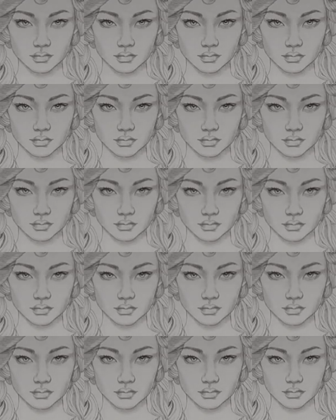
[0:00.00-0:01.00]

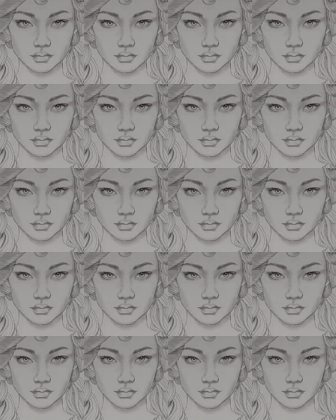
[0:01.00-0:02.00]

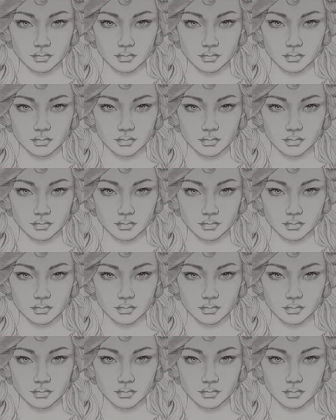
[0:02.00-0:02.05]
[no speech]